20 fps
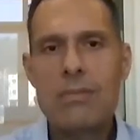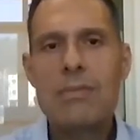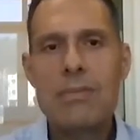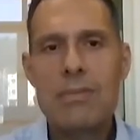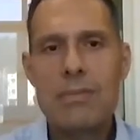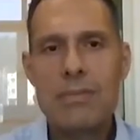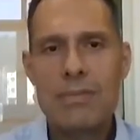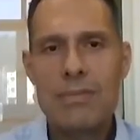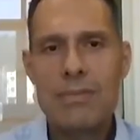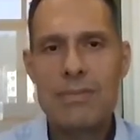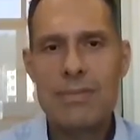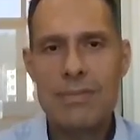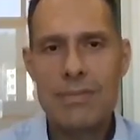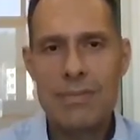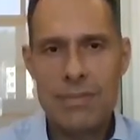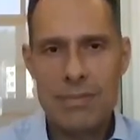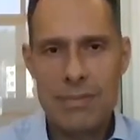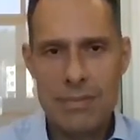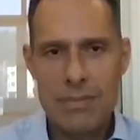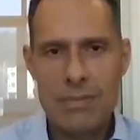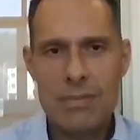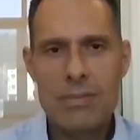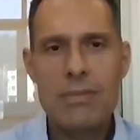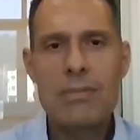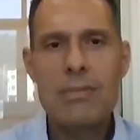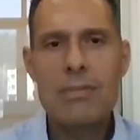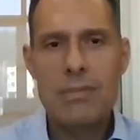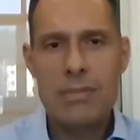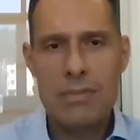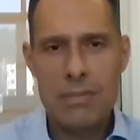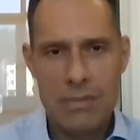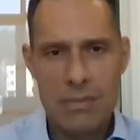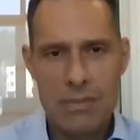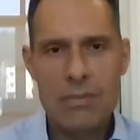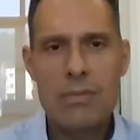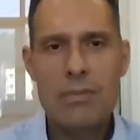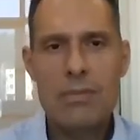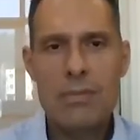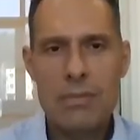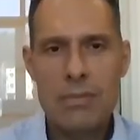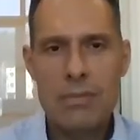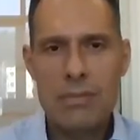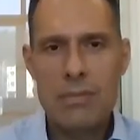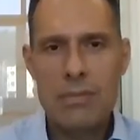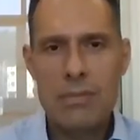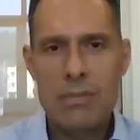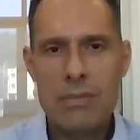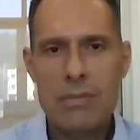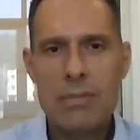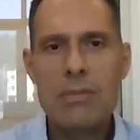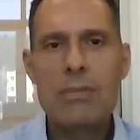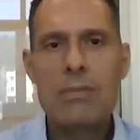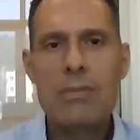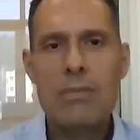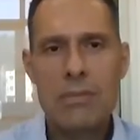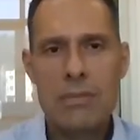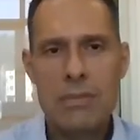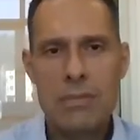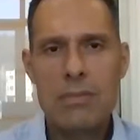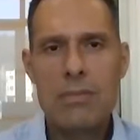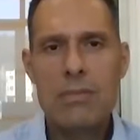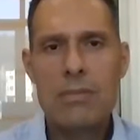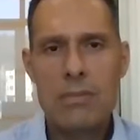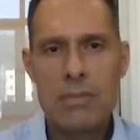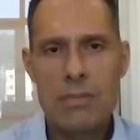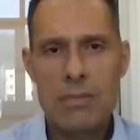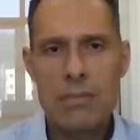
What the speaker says: (not speaking)